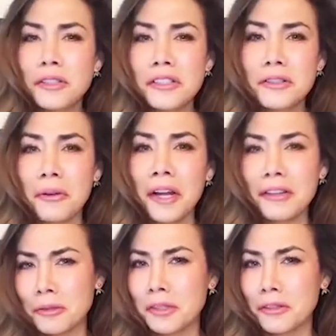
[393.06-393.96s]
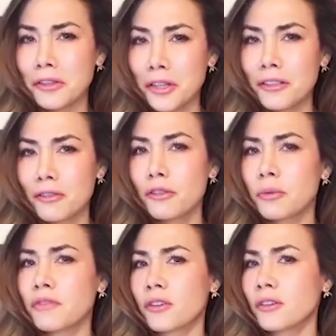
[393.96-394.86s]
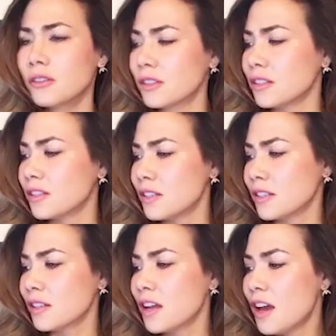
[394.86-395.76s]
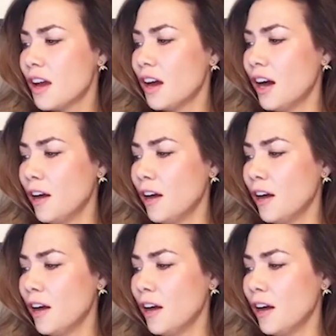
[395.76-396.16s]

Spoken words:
they were just great. It was a good group of girls this season.